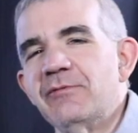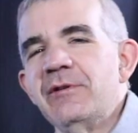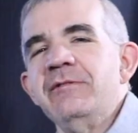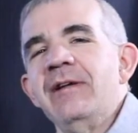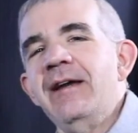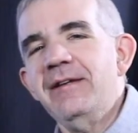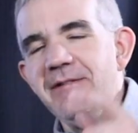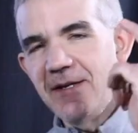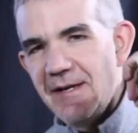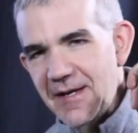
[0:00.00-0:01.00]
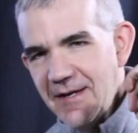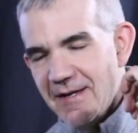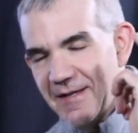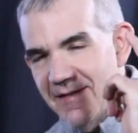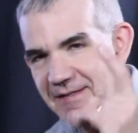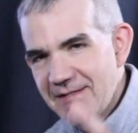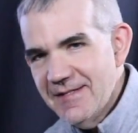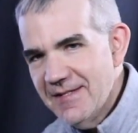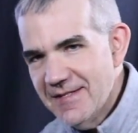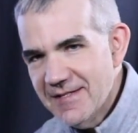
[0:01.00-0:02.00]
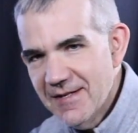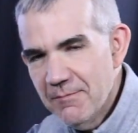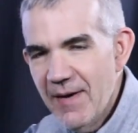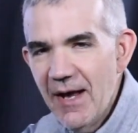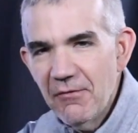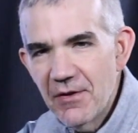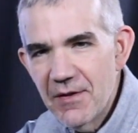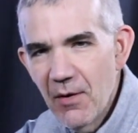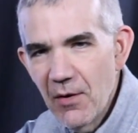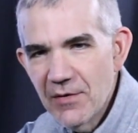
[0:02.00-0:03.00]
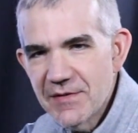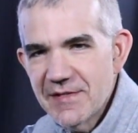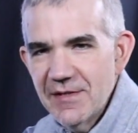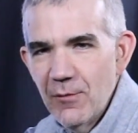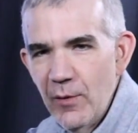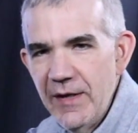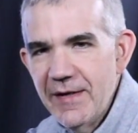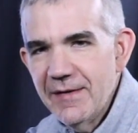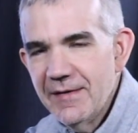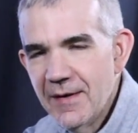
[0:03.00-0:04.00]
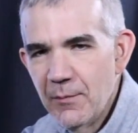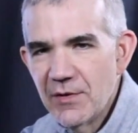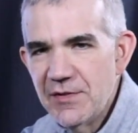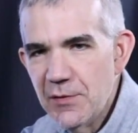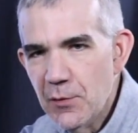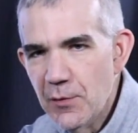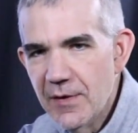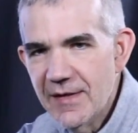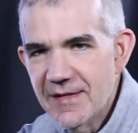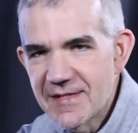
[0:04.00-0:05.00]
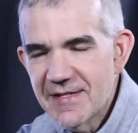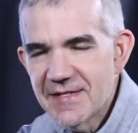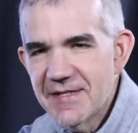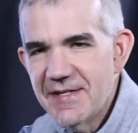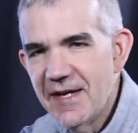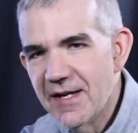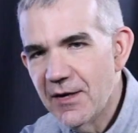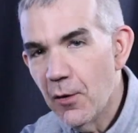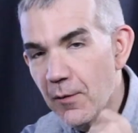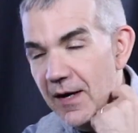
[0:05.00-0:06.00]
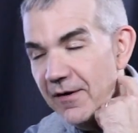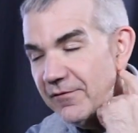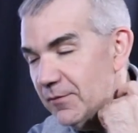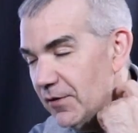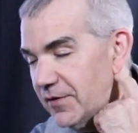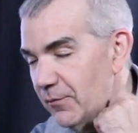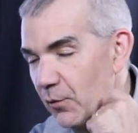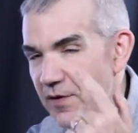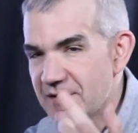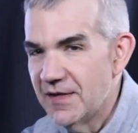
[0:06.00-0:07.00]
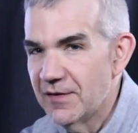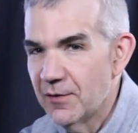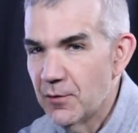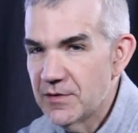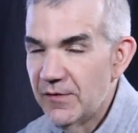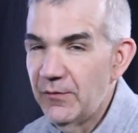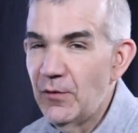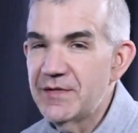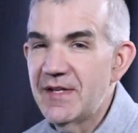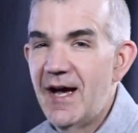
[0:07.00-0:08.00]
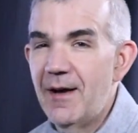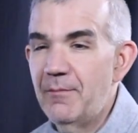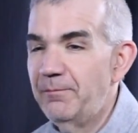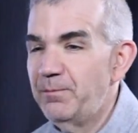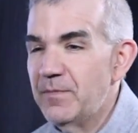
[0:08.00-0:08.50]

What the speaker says: Reunited. This is Battle of the Birds week number 2, as it's the second go-round for both the boys and the girls. The first time